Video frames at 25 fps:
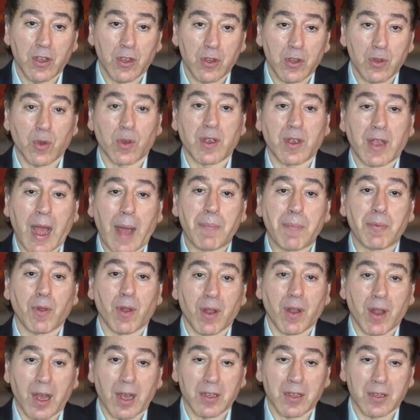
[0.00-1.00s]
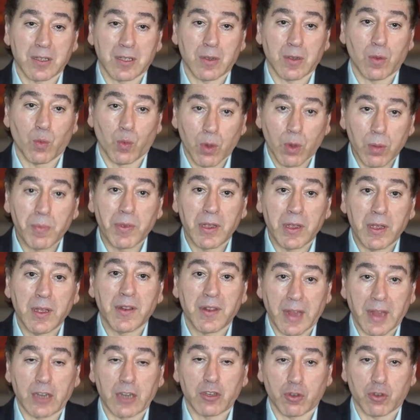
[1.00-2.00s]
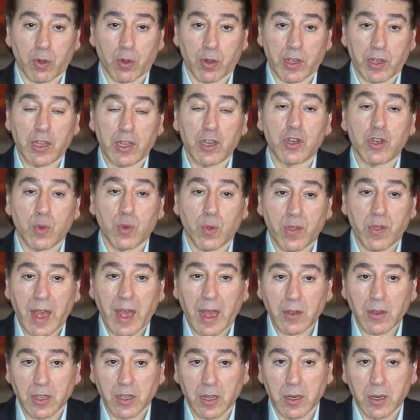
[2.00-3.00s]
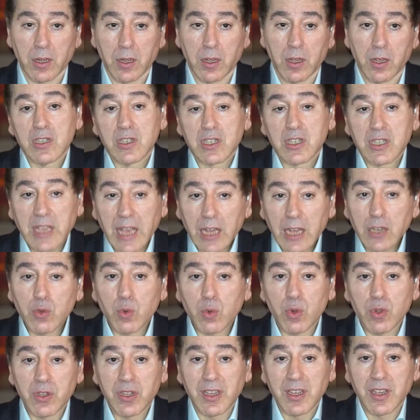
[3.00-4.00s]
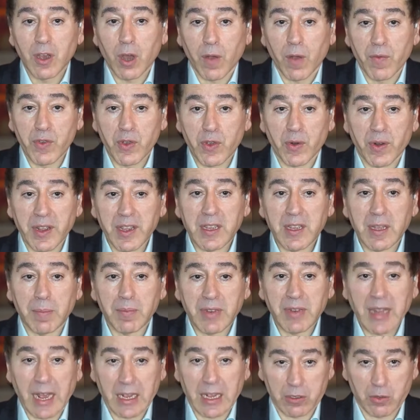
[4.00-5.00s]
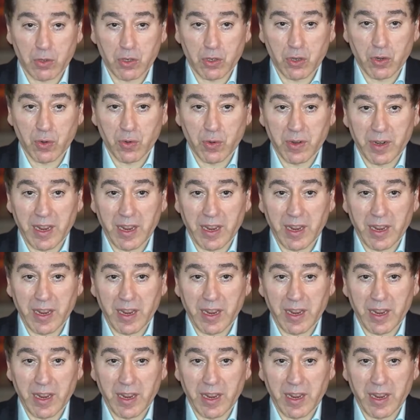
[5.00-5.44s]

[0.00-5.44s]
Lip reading: your capital loss will be naturally 2,000. Schedule D of your income tax return